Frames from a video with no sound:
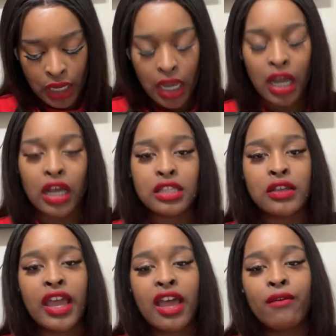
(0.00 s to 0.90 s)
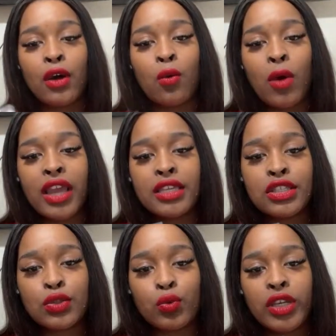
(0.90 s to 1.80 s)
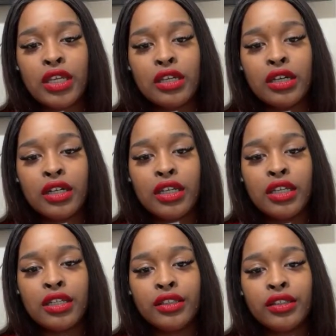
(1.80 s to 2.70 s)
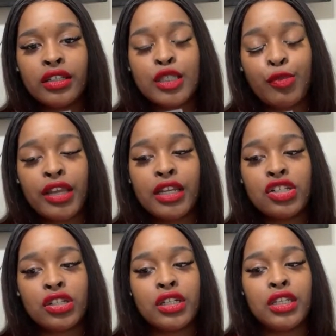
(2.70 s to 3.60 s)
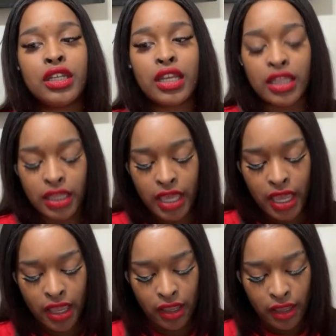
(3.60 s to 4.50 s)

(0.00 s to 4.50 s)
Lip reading: I also have a white sweet onion, Spanish onion at that.